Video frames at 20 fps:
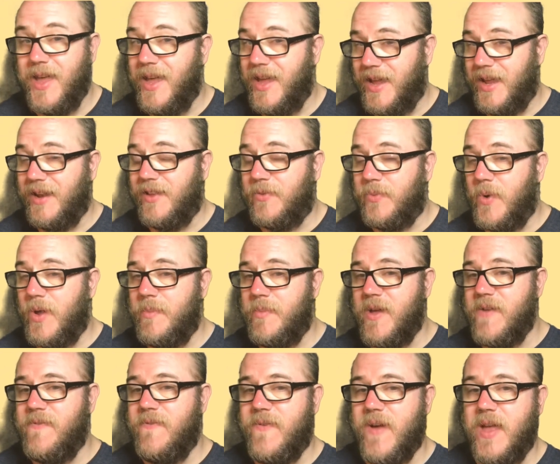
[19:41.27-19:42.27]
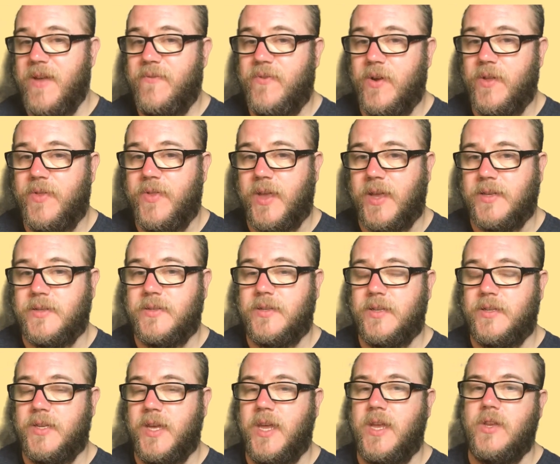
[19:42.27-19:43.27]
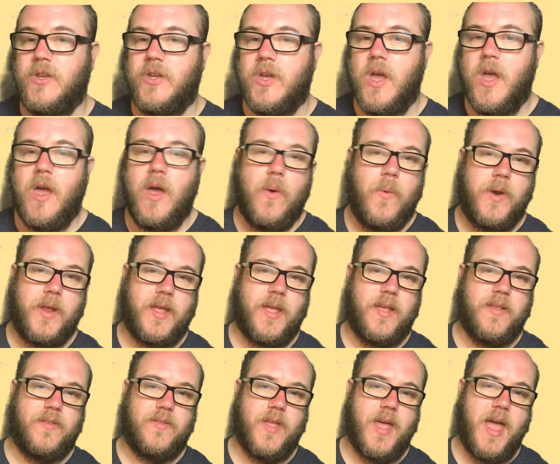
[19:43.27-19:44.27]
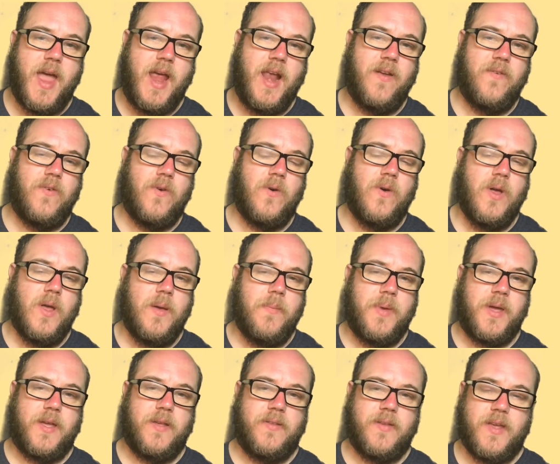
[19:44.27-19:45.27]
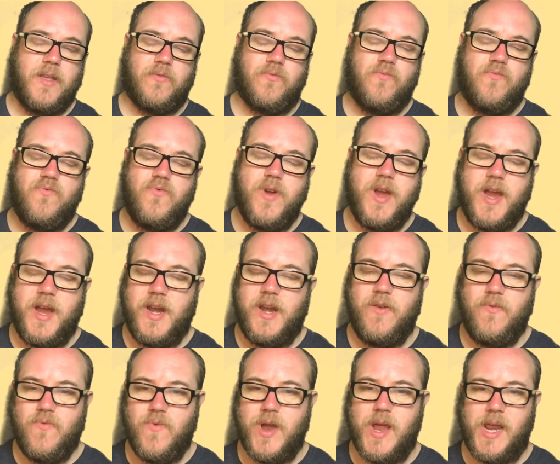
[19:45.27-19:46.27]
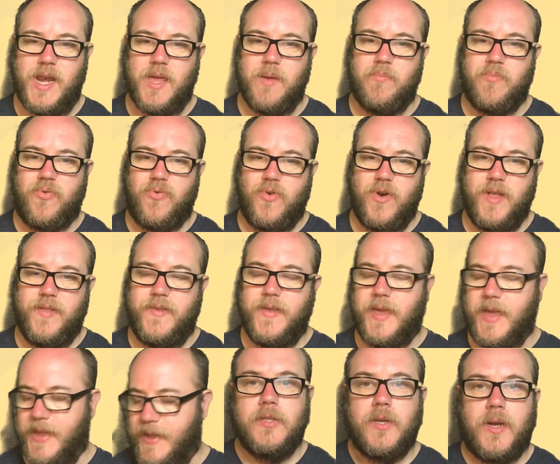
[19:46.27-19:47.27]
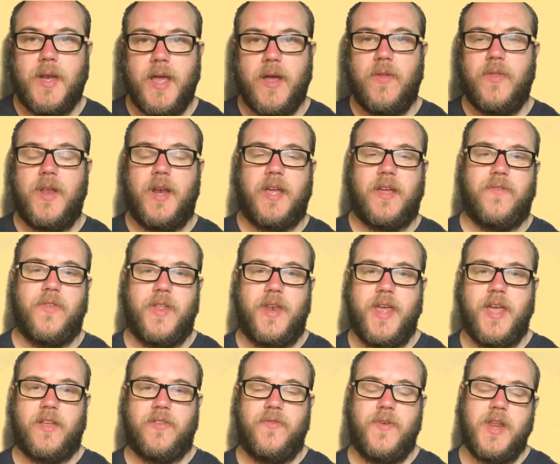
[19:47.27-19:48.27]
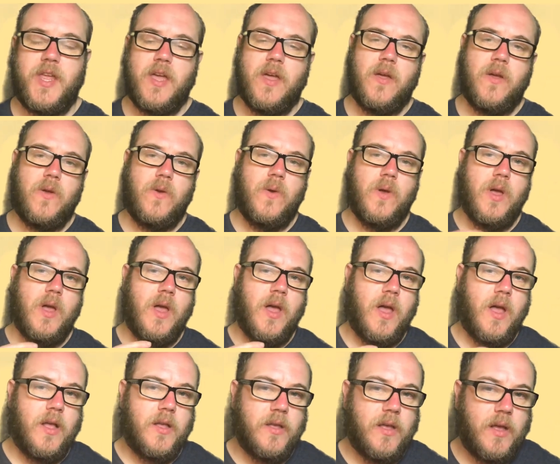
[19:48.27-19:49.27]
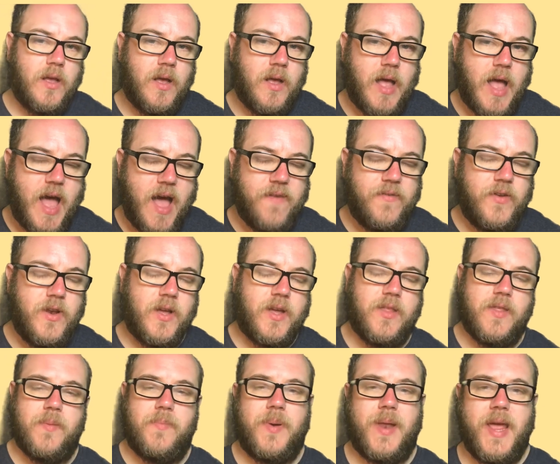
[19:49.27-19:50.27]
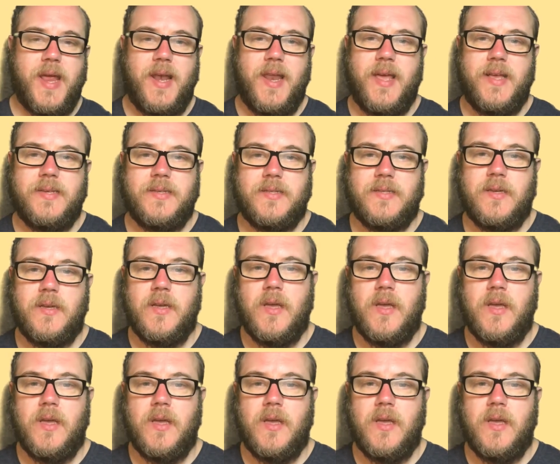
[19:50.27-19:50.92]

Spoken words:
And it's one of my favorite things to teach when it gets to A level because it gets really, really pretty. So click on the link for the next video, have a look at the playlist,